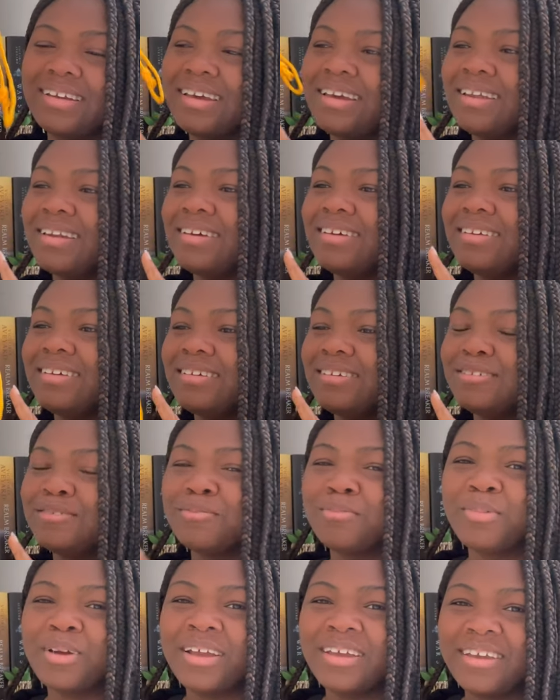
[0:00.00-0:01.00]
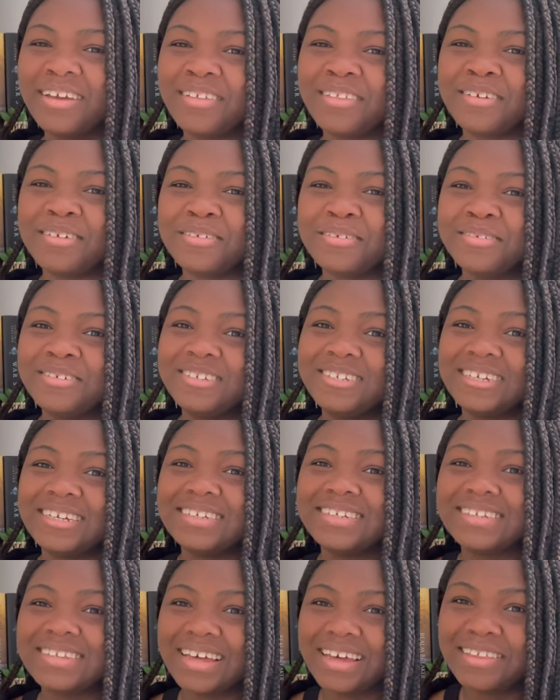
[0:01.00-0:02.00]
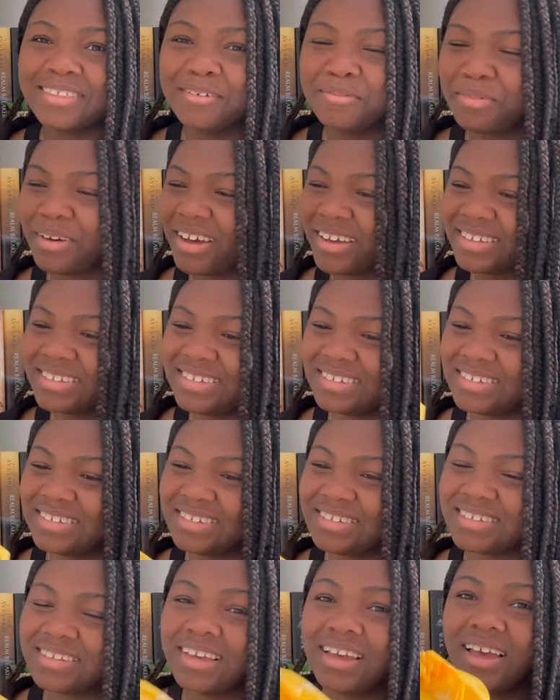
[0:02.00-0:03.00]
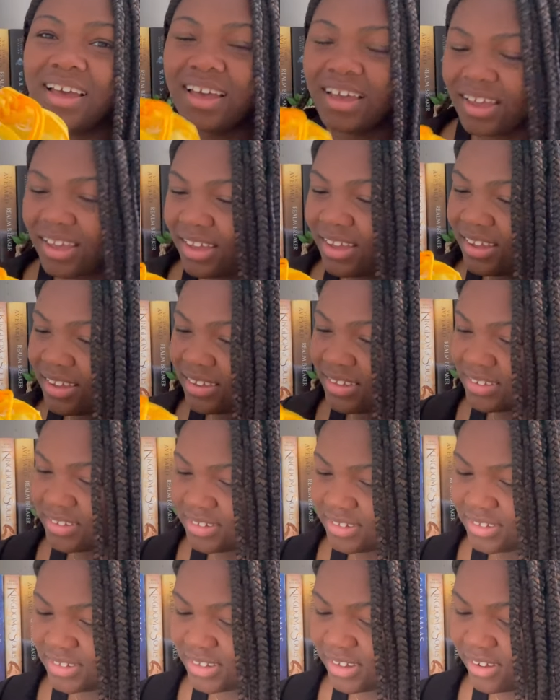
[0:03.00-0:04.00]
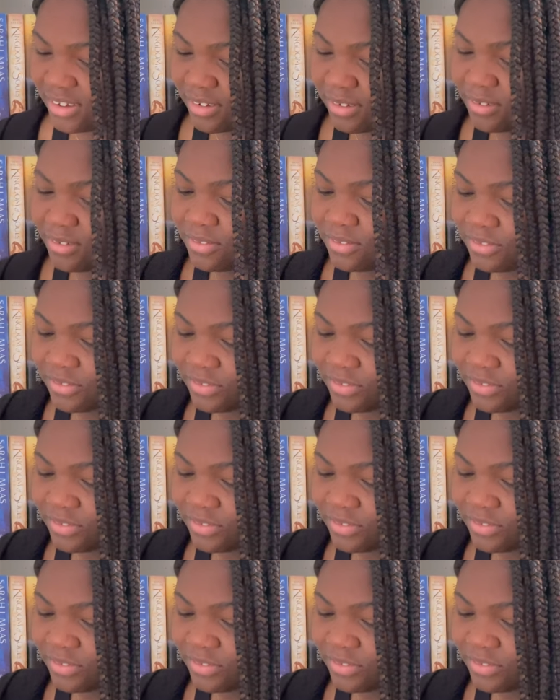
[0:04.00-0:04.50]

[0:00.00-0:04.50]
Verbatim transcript: And it is bright yellow, just like the boxes. So,